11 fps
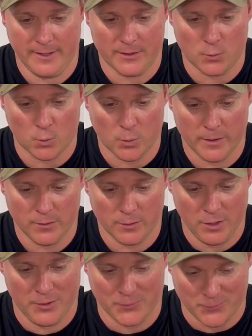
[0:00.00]
a real
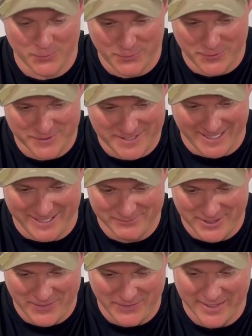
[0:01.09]
good time with
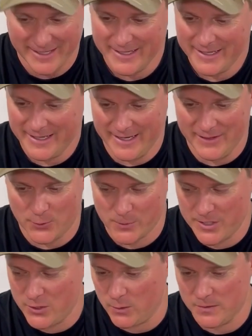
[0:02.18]
that thing, and the
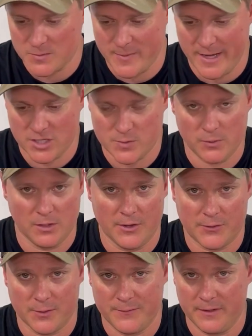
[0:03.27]
recoil is manageable on the
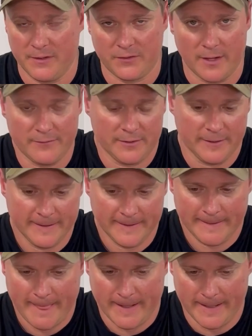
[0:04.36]
357.
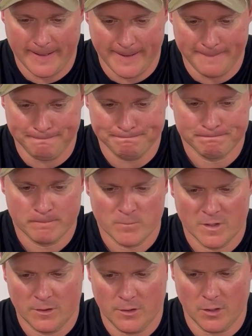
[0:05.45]
You
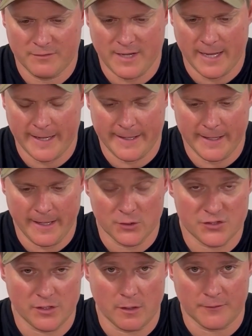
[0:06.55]
know, I've got a
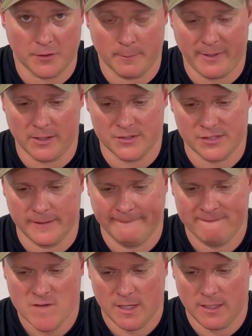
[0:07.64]
LCR for comparison.
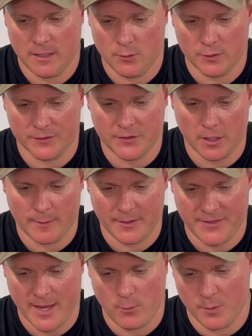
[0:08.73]
We're going to talk
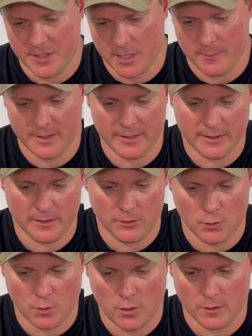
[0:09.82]
about that when we come in and get a
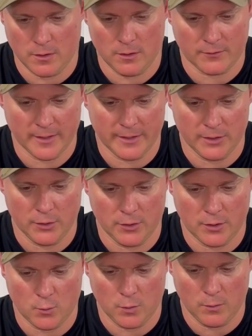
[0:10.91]
little overhead
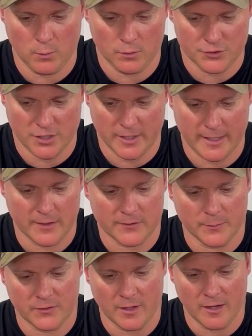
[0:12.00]
look. We'll check out
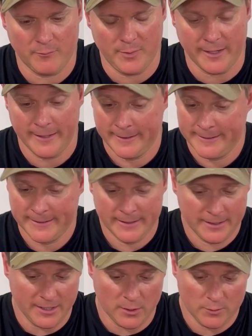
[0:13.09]
some stuff, but
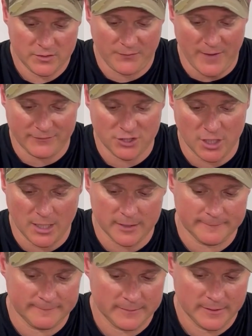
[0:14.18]
you know, it's a 5-shot.